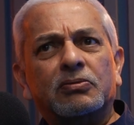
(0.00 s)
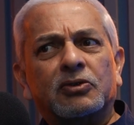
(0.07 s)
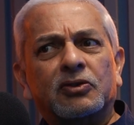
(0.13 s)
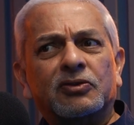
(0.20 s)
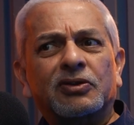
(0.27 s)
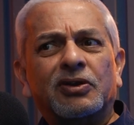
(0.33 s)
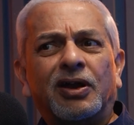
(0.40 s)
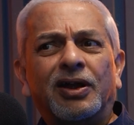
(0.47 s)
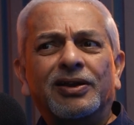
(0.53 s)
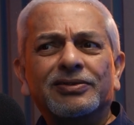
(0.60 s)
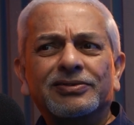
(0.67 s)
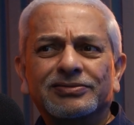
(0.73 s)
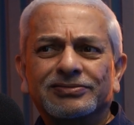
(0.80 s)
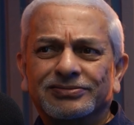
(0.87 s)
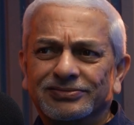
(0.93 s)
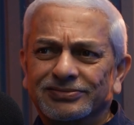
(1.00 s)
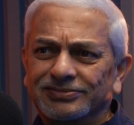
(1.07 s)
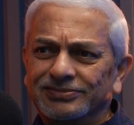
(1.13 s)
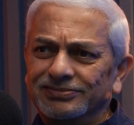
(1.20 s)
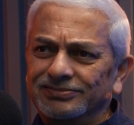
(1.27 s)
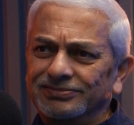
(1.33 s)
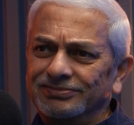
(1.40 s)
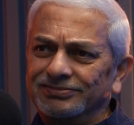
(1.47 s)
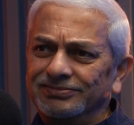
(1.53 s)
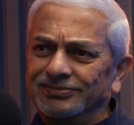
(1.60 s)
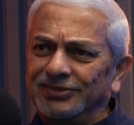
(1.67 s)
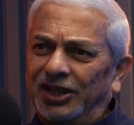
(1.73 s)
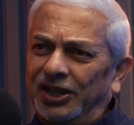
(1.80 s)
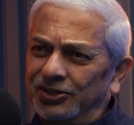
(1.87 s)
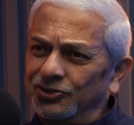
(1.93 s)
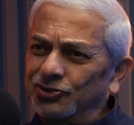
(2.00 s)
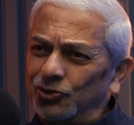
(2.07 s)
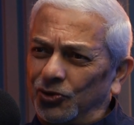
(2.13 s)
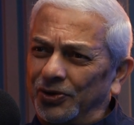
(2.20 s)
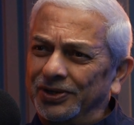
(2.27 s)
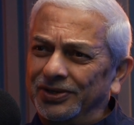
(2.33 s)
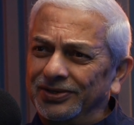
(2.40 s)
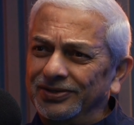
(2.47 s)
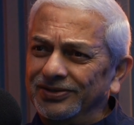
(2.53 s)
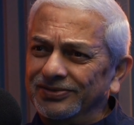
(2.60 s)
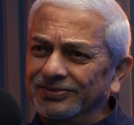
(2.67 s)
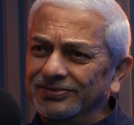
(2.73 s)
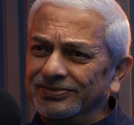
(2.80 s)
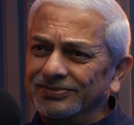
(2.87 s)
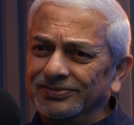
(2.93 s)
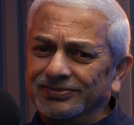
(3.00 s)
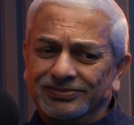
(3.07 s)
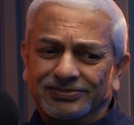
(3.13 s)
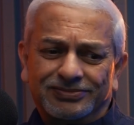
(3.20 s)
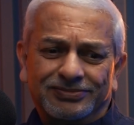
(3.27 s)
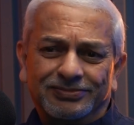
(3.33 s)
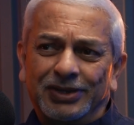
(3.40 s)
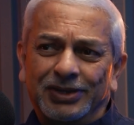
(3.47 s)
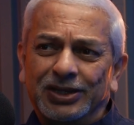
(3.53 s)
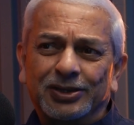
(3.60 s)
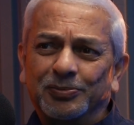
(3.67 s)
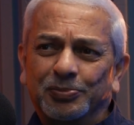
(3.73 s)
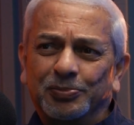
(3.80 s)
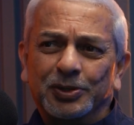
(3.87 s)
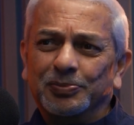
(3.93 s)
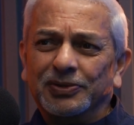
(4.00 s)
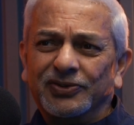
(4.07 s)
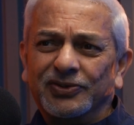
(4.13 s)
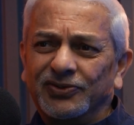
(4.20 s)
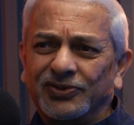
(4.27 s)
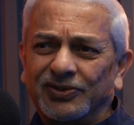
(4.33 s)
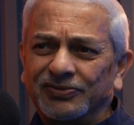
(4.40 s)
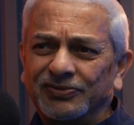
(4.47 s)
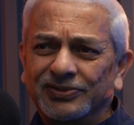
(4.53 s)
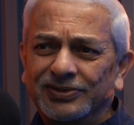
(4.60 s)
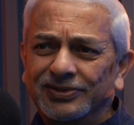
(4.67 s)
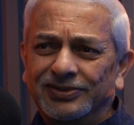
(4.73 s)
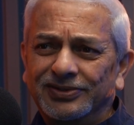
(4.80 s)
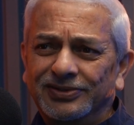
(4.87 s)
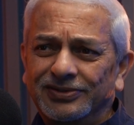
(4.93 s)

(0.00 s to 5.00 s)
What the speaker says: does God enjoy making people suffer?